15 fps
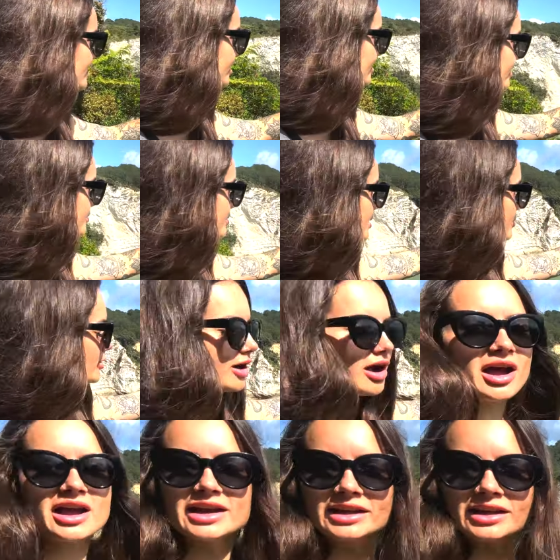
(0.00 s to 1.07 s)
I can see people
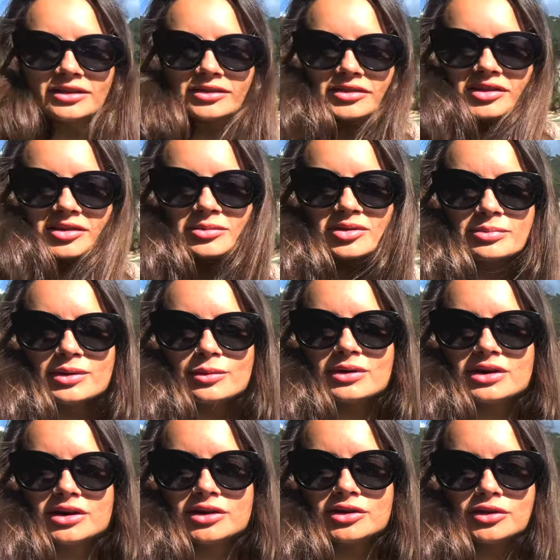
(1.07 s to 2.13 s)
kayaking. So this must be
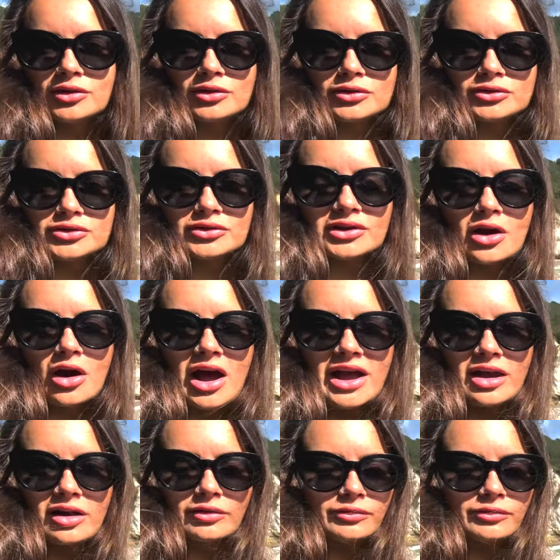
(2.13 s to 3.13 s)
where you do the kayak